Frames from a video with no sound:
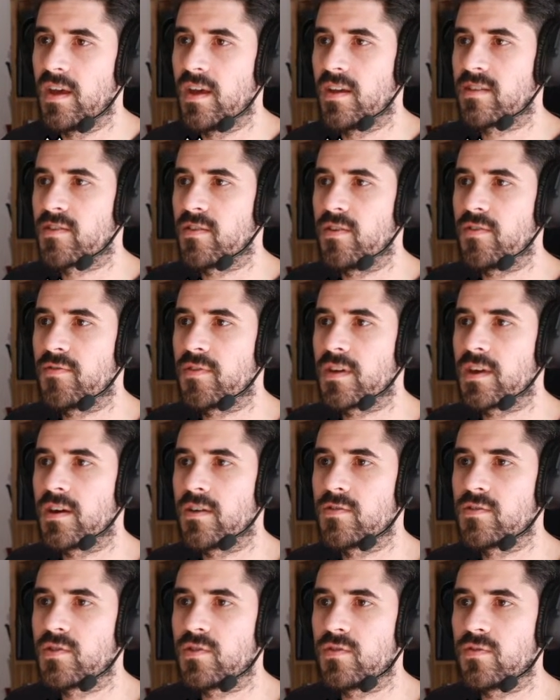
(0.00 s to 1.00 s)
So if you
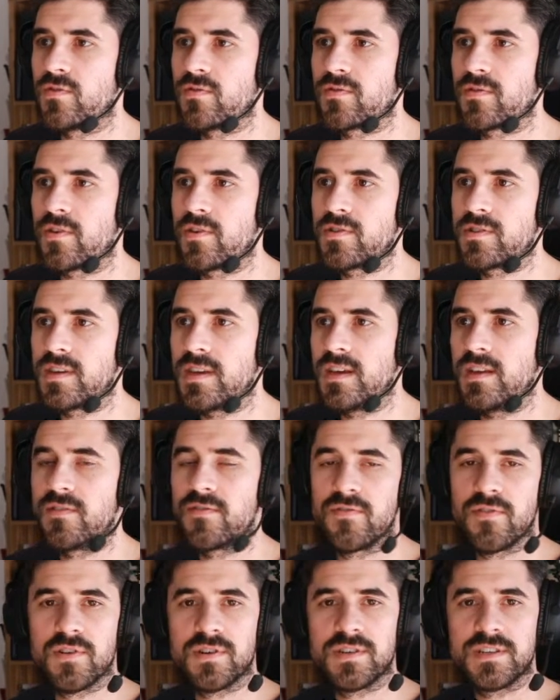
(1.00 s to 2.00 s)
go to 13,
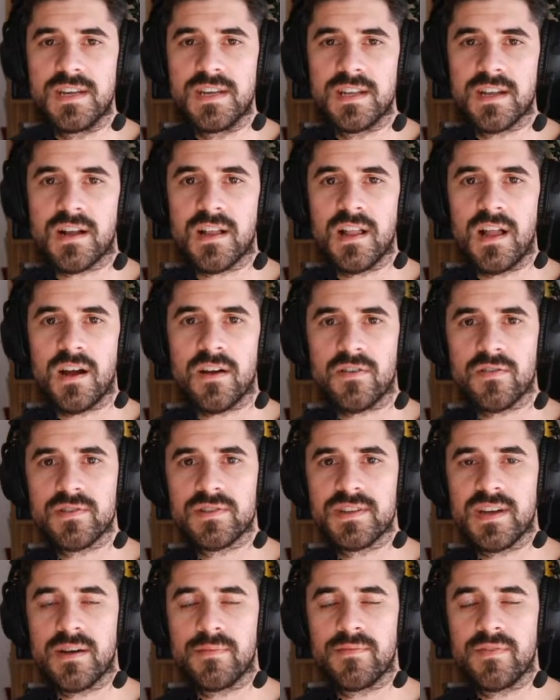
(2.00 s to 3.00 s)
14 o'clock or
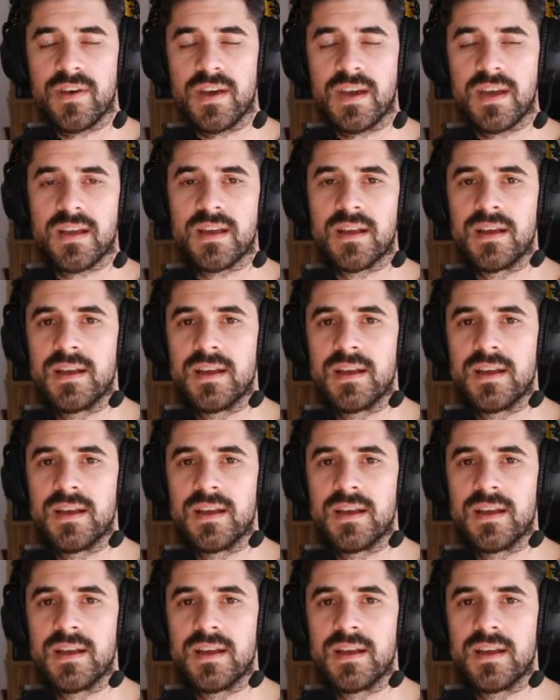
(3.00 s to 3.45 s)
something,